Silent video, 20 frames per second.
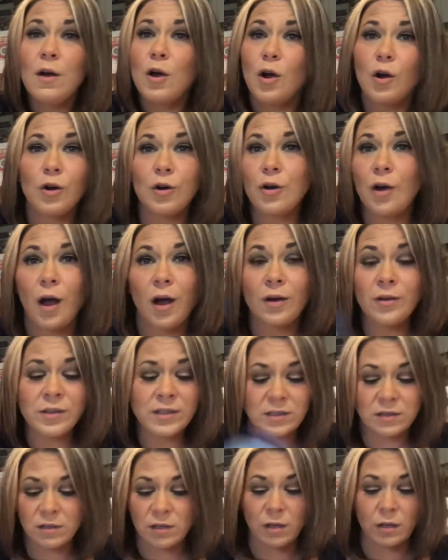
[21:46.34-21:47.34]
her heart
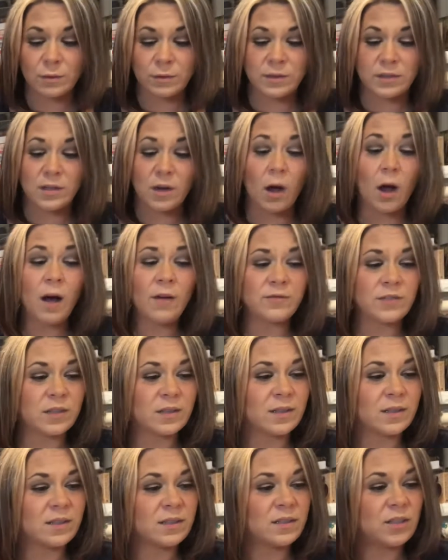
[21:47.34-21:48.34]
is closed off to
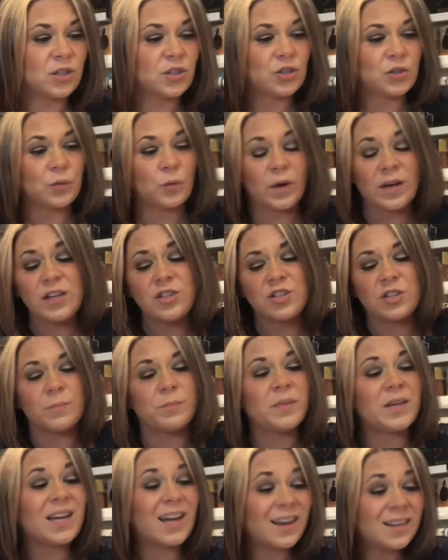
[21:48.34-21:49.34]
this situation
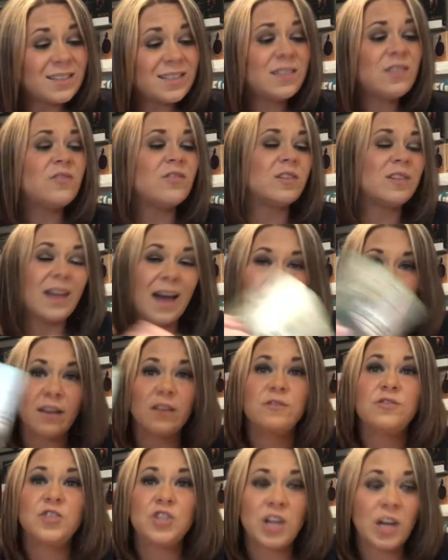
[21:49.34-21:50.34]
because of the lack
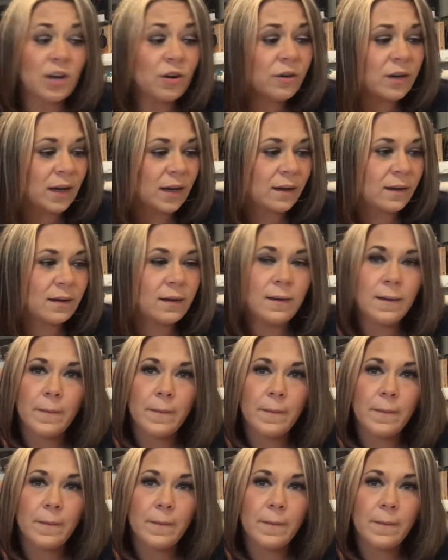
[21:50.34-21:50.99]
of sharing,